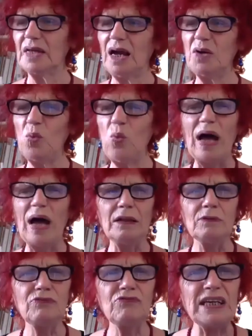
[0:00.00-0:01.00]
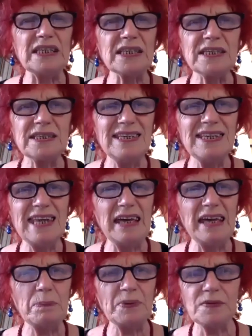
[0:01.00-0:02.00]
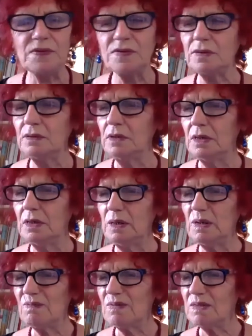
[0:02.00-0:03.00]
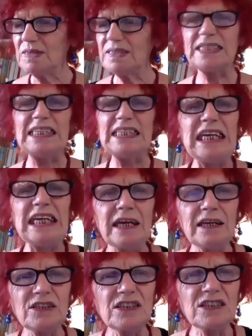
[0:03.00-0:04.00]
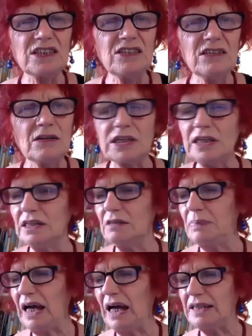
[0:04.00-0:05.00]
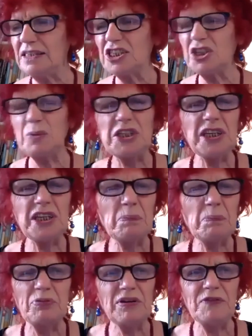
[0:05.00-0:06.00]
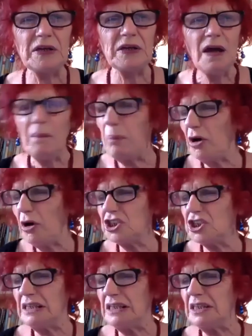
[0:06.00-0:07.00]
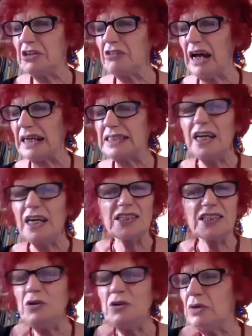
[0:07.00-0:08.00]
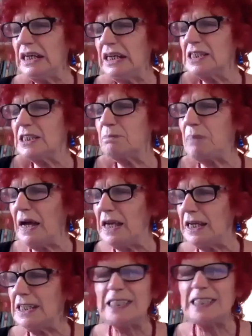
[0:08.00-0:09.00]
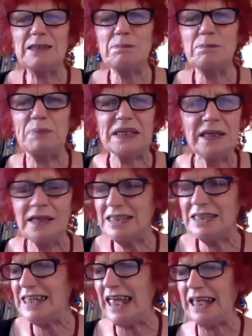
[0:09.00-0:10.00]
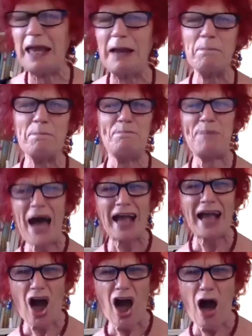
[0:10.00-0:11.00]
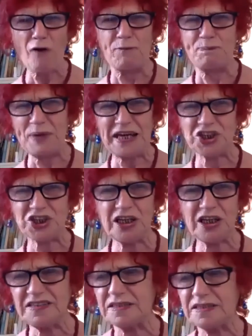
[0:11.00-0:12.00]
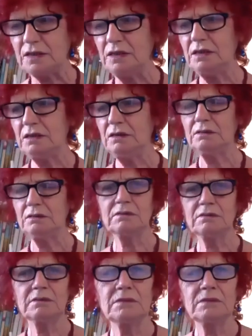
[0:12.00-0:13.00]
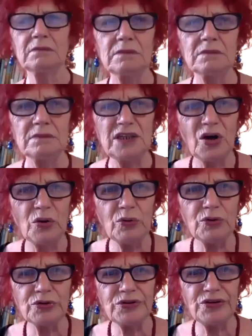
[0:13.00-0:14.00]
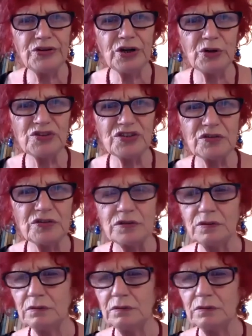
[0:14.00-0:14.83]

And well-rinsed neighbours, sneaking and snotting the blinds, twitching the privet, polishing the grass, snooking and spying and spitting and snaking. Back off, bitches! No good noses.